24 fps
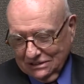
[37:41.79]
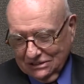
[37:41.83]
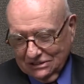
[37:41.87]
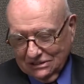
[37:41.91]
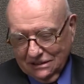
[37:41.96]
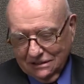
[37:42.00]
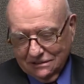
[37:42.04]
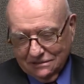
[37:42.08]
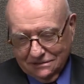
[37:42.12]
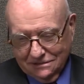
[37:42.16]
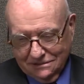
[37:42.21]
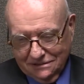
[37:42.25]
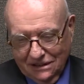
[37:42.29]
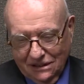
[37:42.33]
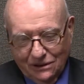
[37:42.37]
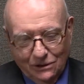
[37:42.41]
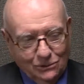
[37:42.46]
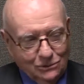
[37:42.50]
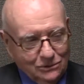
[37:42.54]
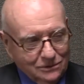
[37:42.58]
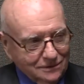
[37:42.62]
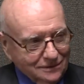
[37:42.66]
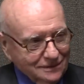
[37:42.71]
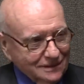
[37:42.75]
So
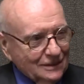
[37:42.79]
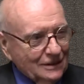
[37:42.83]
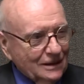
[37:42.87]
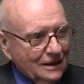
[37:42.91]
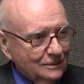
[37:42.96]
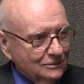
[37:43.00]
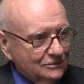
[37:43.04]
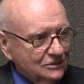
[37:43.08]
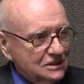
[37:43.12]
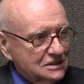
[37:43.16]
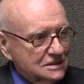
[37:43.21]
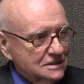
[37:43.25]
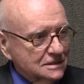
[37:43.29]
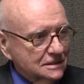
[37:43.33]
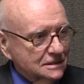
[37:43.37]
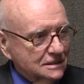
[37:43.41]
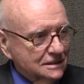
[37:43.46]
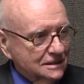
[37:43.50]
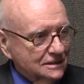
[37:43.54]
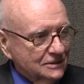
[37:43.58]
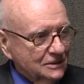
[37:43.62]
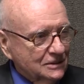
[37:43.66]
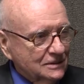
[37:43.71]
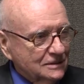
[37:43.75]
no, obviously
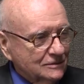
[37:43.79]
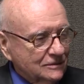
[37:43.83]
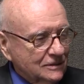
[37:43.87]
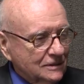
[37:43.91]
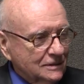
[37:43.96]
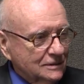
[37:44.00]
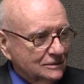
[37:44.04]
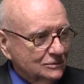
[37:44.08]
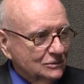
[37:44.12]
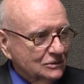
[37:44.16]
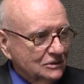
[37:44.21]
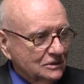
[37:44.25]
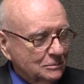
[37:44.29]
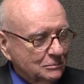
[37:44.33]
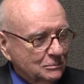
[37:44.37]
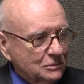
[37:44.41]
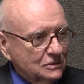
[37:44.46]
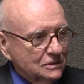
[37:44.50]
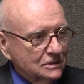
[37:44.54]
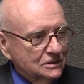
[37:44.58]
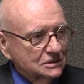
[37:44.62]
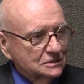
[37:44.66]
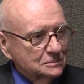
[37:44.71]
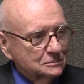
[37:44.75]
you're involved with
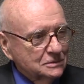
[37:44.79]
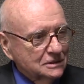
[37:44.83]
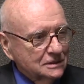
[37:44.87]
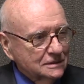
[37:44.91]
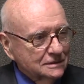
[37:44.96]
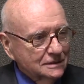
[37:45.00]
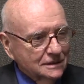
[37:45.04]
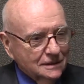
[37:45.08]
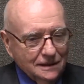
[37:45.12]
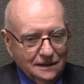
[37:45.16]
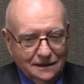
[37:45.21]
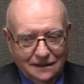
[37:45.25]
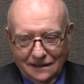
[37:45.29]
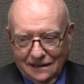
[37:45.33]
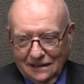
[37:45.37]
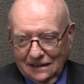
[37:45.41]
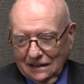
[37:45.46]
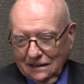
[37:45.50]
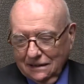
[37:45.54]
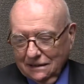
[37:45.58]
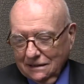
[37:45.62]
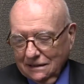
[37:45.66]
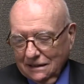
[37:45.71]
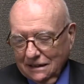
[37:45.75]
books,
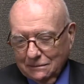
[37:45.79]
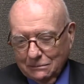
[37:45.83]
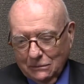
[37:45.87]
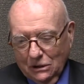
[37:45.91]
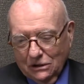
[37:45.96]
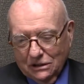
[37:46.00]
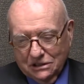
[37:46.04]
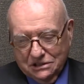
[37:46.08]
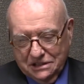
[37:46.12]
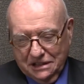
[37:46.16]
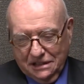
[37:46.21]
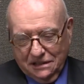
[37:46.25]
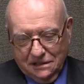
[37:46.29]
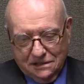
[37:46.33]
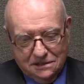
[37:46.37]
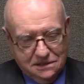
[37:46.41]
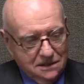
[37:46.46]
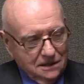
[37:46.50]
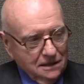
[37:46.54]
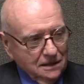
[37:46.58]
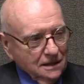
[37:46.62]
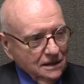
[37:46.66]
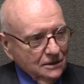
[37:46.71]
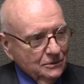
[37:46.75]
and Margie
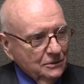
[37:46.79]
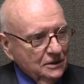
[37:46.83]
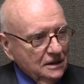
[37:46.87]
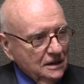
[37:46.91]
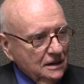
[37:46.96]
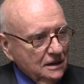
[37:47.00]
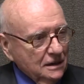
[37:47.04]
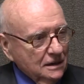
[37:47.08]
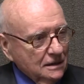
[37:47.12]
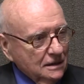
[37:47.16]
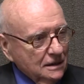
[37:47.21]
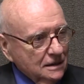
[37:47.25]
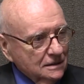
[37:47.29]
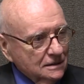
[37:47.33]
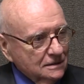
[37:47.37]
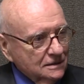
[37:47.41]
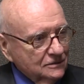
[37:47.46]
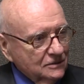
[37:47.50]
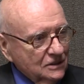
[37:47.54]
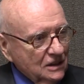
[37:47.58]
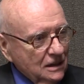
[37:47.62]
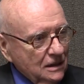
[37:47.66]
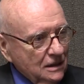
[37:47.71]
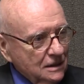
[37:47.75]
doesn't like reading out
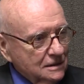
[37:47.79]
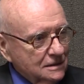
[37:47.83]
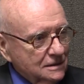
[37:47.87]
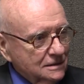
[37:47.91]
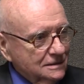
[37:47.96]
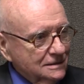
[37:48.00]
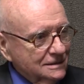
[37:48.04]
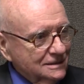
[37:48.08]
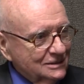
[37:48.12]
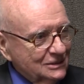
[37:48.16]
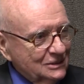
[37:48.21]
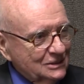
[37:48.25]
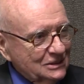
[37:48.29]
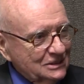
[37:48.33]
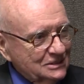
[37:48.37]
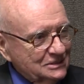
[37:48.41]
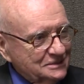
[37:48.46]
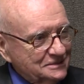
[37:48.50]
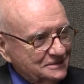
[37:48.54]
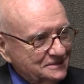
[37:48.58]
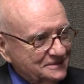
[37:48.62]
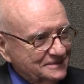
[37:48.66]
of a Kindle or